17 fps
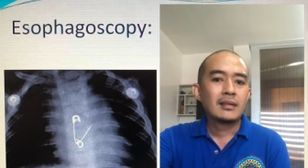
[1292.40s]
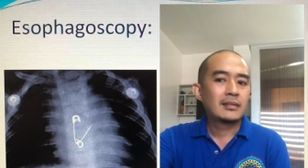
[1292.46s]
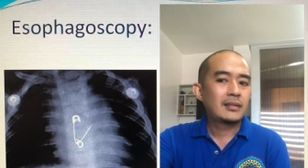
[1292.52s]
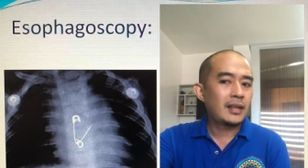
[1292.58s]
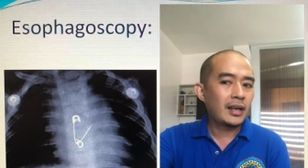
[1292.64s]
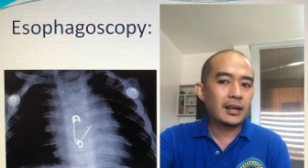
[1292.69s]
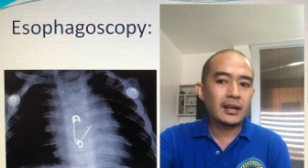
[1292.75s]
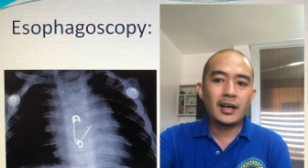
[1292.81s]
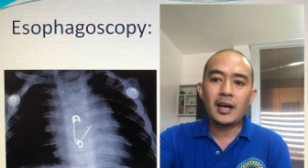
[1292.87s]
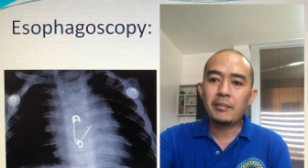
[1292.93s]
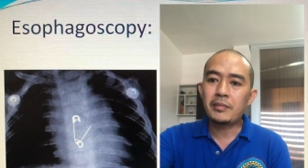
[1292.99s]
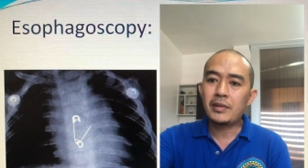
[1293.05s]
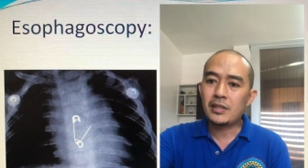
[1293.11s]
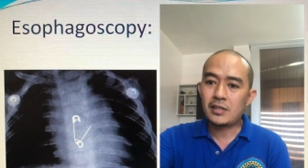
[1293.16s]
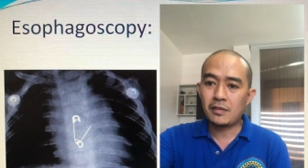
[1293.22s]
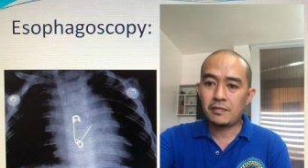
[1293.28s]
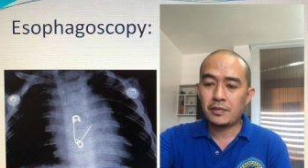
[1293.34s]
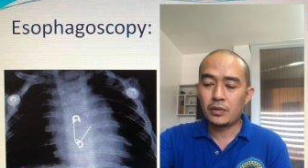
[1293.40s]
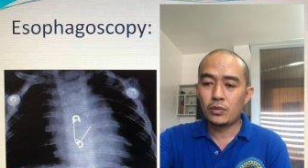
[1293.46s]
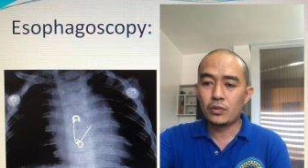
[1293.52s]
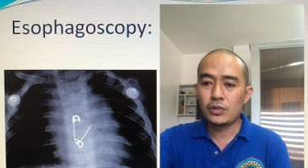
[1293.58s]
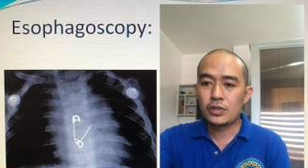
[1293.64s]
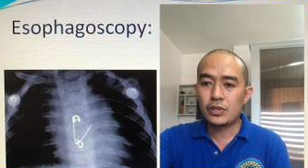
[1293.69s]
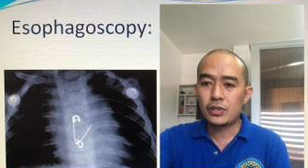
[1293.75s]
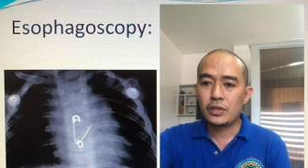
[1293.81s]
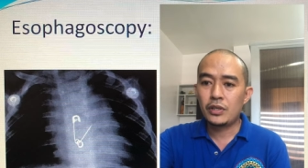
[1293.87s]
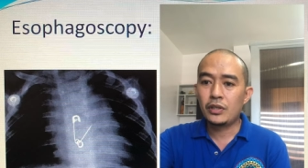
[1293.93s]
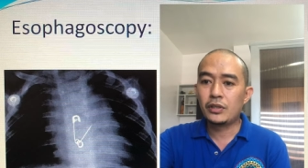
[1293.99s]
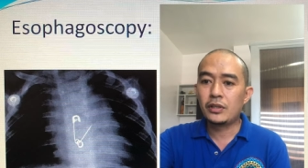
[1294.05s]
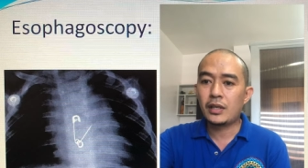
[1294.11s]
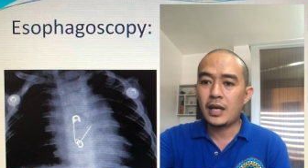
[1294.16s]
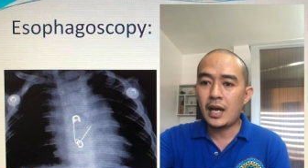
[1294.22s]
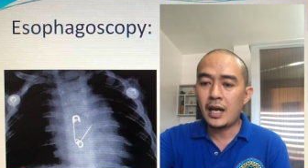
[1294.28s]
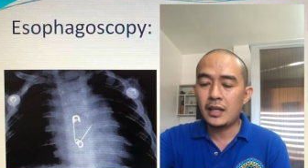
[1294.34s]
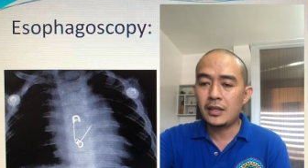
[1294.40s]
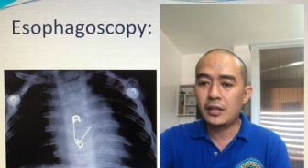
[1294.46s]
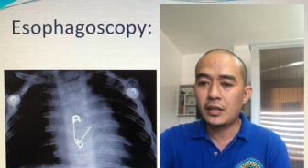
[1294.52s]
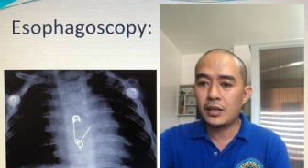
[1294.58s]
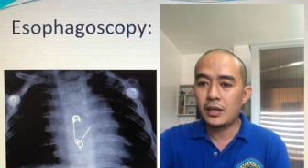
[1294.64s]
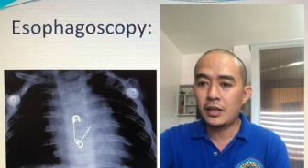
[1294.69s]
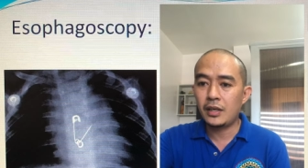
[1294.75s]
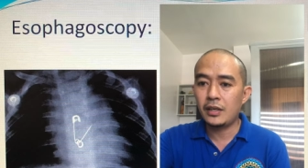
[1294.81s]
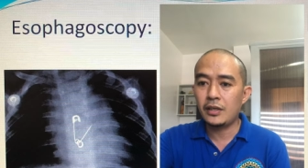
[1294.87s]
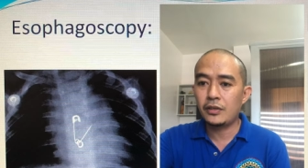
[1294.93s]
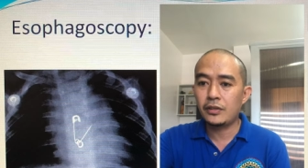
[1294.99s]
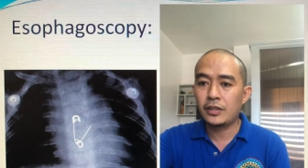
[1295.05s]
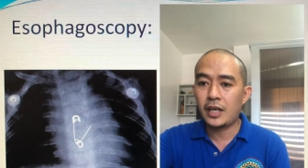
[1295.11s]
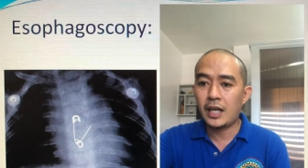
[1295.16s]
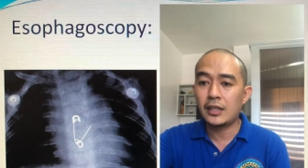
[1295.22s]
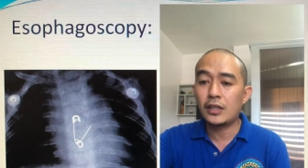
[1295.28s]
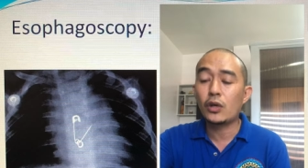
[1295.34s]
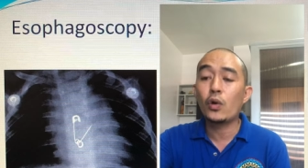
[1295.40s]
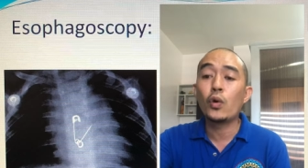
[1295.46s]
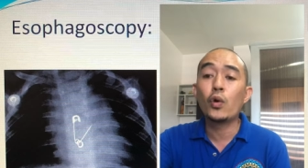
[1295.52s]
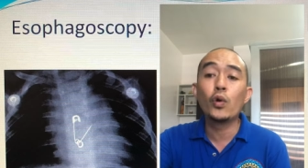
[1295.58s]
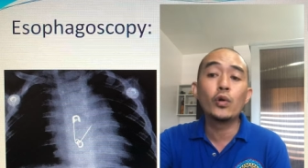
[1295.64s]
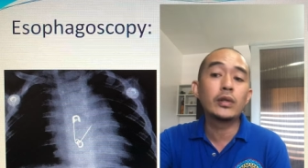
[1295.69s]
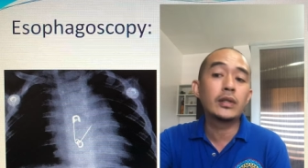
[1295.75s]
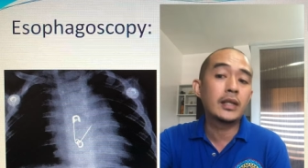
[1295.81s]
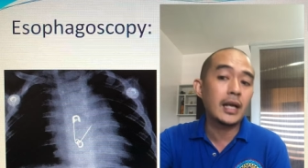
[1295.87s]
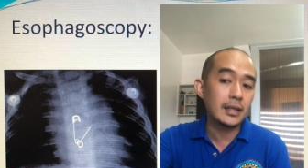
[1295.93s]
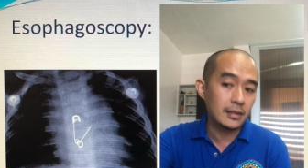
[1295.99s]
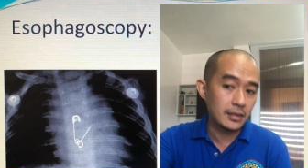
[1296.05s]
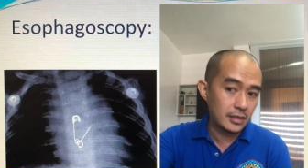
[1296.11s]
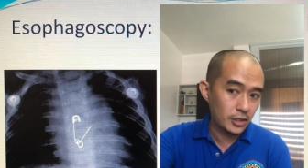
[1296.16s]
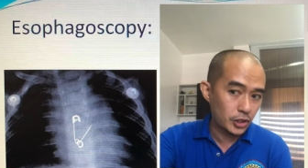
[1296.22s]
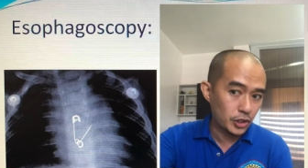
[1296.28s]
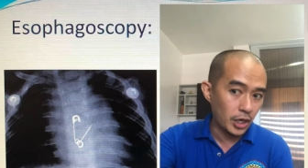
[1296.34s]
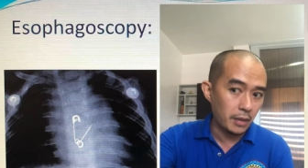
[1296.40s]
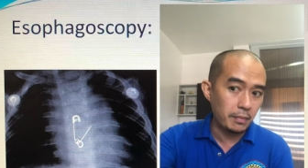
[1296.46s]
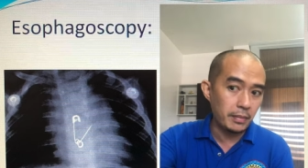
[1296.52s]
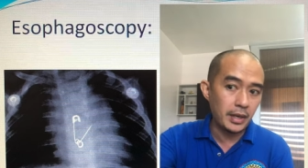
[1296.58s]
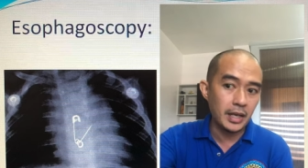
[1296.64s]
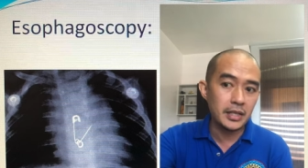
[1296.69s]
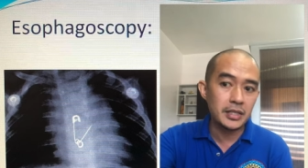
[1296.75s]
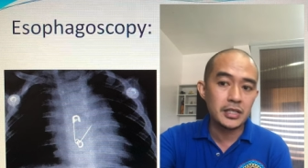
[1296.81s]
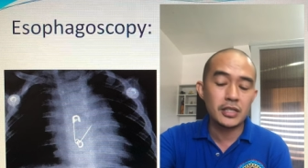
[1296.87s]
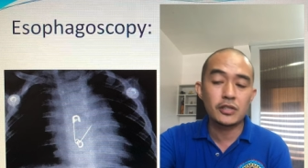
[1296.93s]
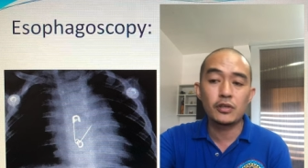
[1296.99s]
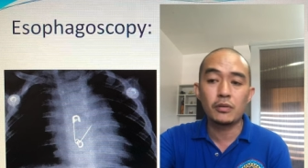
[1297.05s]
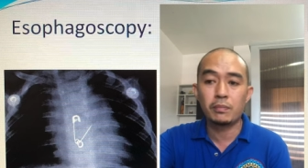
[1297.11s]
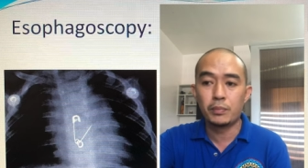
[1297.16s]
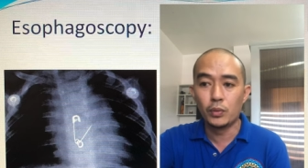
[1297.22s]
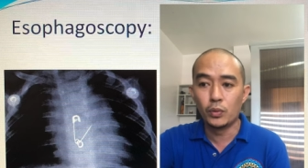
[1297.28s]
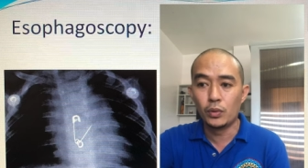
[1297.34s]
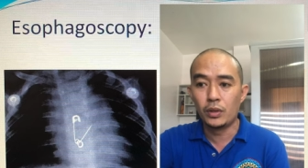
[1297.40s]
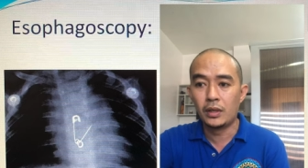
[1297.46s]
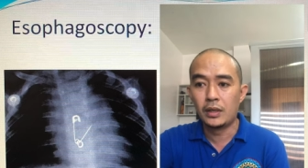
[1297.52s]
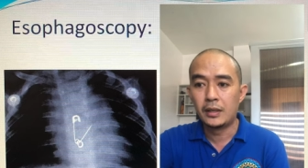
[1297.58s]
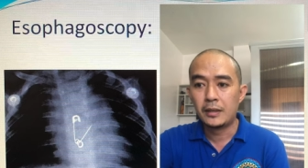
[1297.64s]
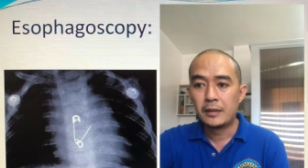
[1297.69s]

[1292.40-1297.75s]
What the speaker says: tear up the esophagus. You'd rather hold that sharp edge as you pull.